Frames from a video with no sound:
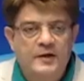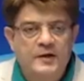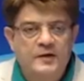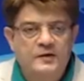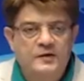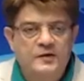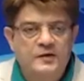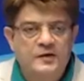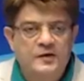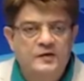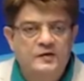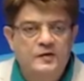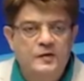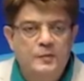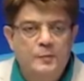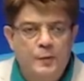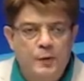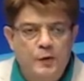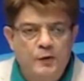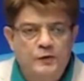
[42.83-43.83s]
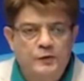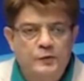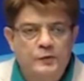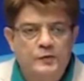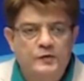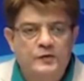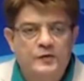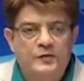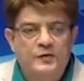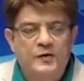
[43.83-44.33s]
entities in
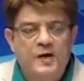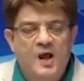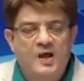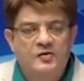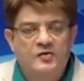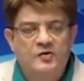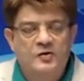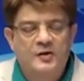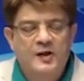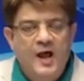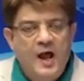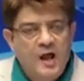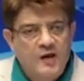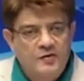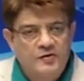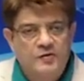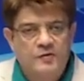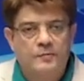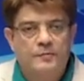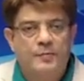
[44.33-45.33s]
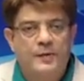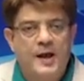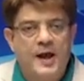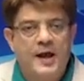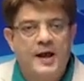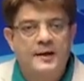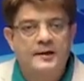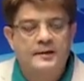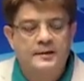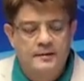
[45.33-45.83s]
pursuance of the National Action
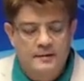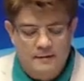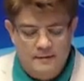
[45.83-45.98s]
Plan.